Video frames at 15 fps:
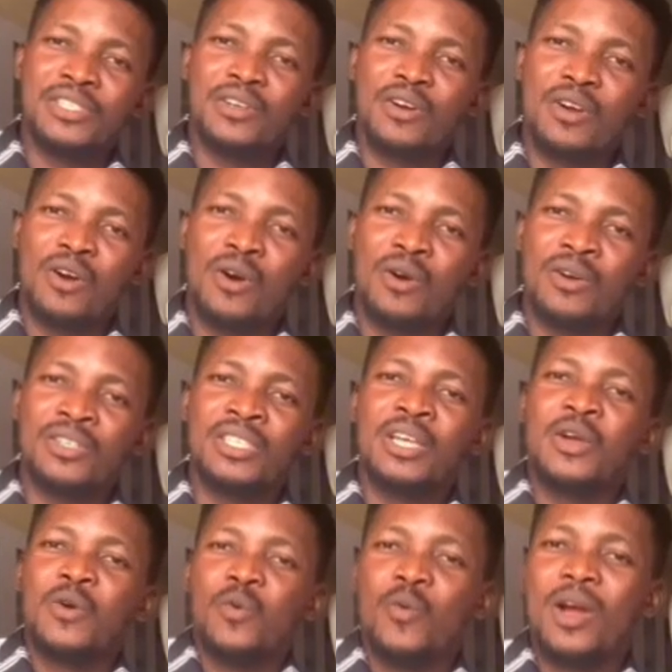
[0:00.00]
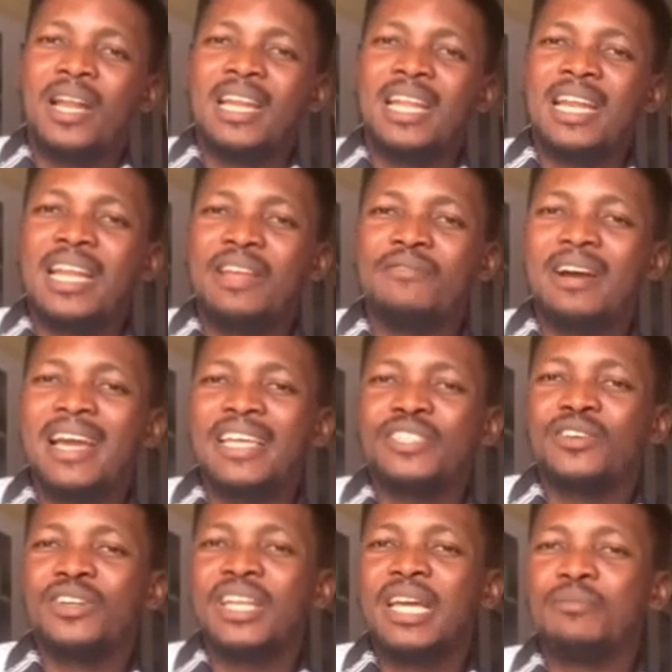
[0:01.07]
occurs when the liver is
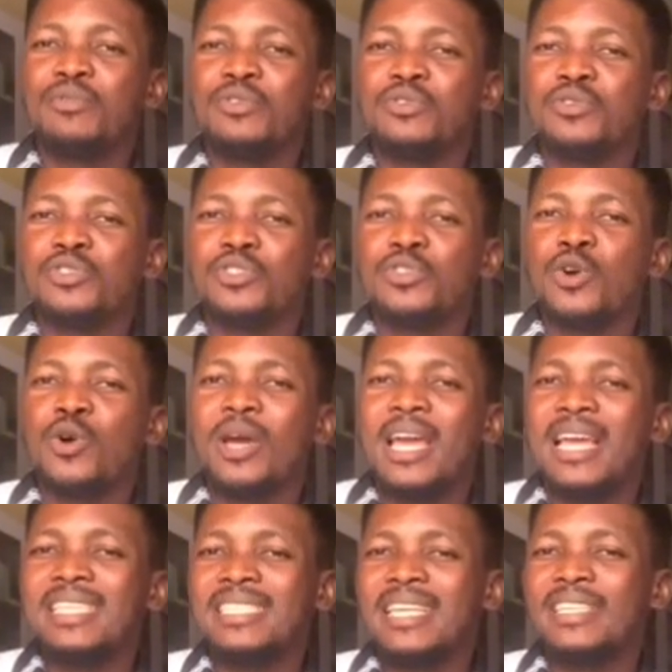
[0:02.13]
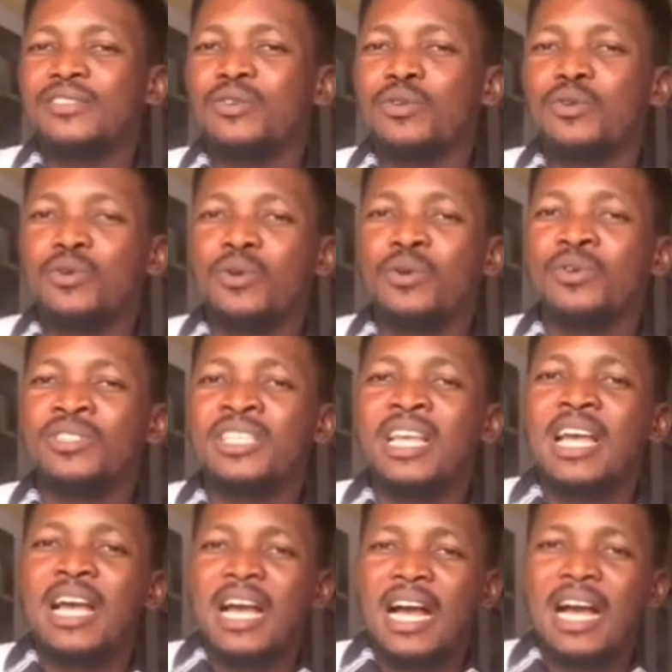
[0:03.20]
unable to store excess glucose
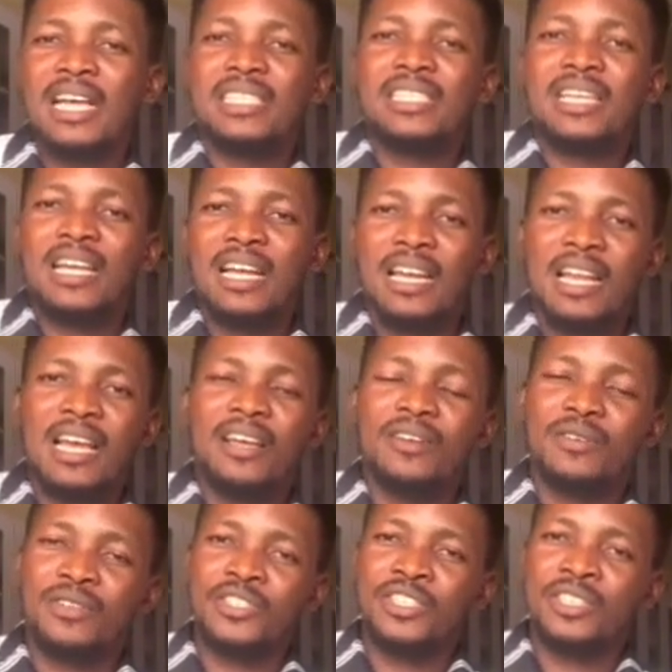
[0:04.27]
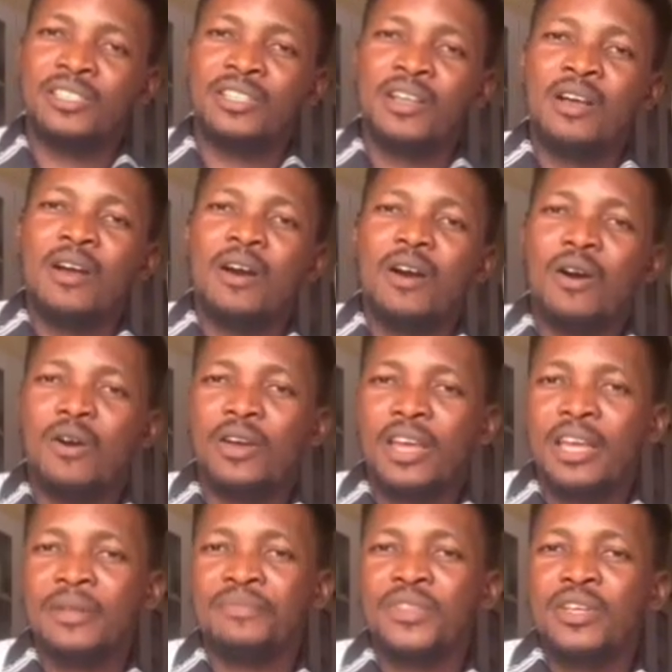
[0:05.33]
as glycogen.
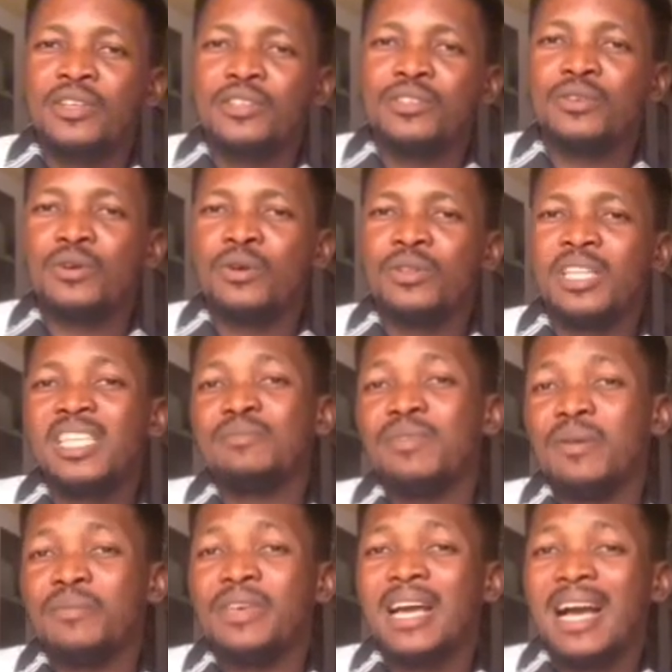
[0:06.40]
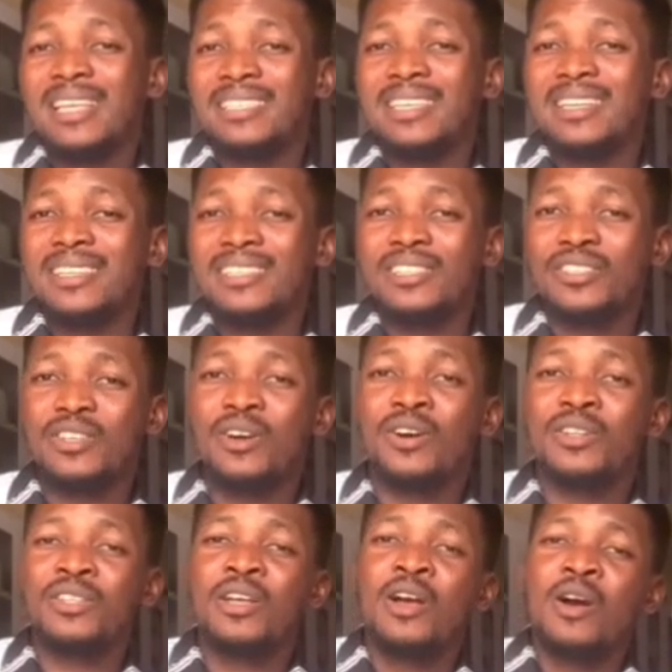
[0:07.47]
Okay, so this may be as a
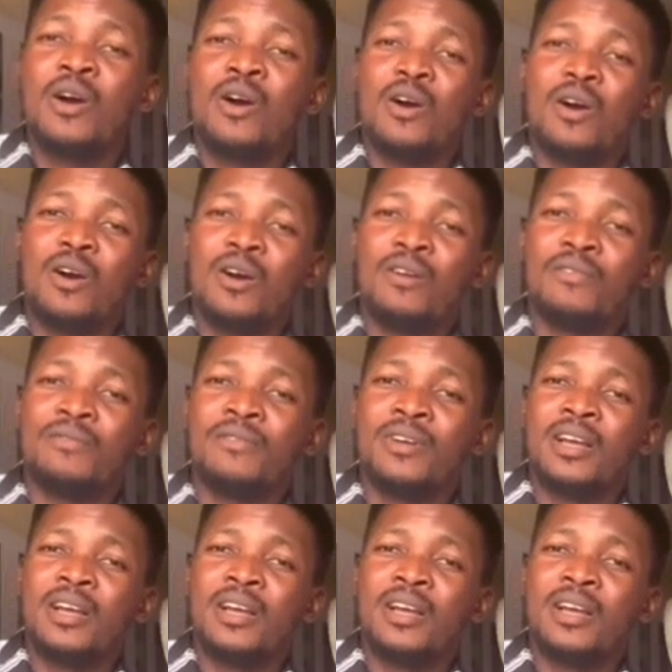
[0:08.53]
result of